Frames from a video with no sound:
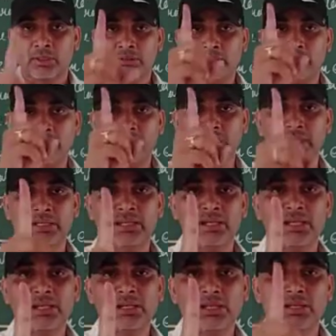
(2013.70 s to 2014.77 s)
The
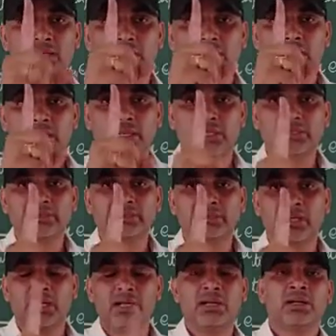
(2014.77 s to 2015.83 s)
kidney is
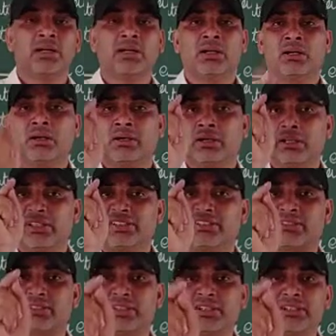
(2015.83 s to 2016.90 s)
the
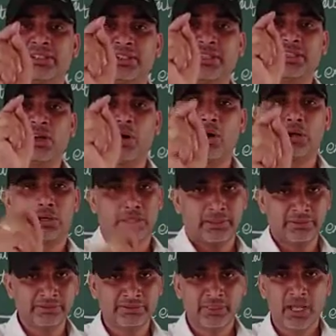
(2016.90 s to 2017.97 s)
excretory
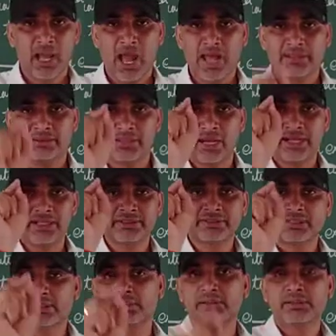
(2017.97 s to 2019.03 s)
organs, and that
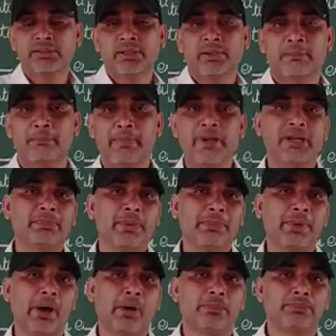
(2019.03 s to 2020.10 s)
is made up
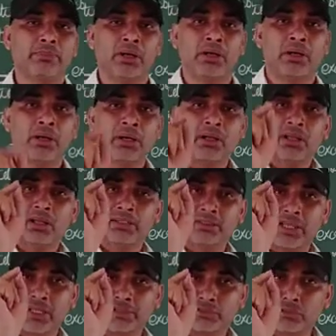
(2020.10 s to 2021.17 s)
of
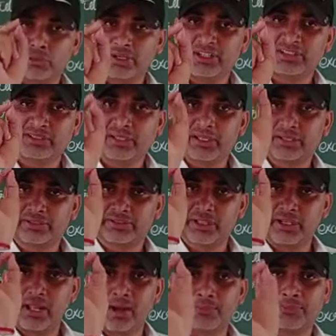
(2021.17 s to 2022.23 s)
their units is
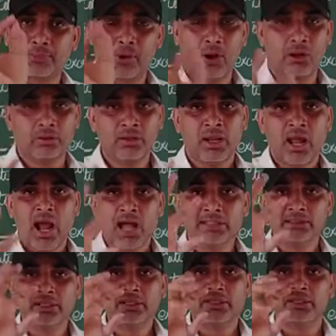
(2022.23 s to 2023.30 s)
the nephron,
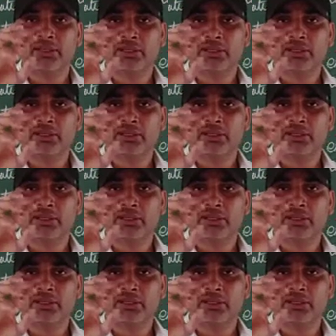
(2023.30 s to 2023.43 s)
and the